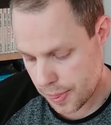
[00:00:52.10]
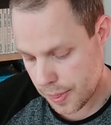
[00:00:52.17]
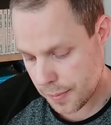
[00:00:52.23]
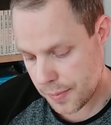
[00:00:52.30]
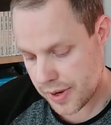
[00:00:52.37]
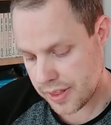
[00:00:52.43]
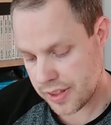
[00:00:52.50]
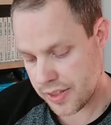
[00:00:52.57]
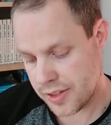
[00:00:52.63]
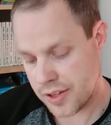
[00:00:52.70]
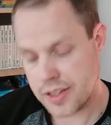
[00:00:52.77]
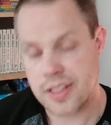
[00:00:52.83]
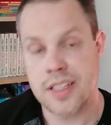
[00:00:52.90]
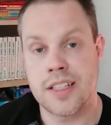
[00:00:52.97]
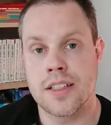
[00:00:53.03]
by the
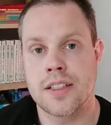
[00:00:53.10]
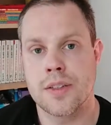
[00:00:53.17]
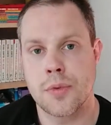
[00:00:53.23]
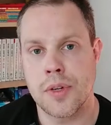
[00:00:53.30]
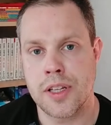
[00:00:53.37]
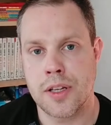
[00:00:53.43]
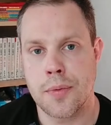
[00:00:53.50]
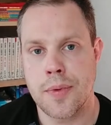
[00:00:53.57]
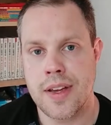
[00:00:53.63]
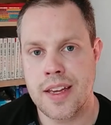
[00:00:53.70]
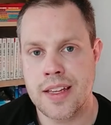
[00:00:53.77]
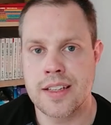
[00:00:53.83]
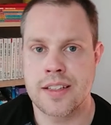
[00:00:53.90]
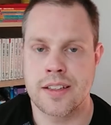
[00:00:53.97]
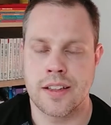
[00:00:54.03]
30s William
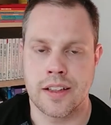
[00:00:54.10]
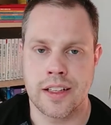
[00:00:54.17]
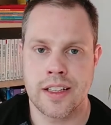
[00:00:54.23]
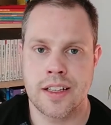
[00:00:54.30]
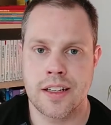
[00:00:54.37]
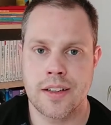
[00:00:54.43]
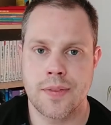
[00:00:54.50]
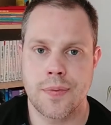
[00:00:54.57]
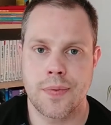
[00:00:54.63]
is the leader,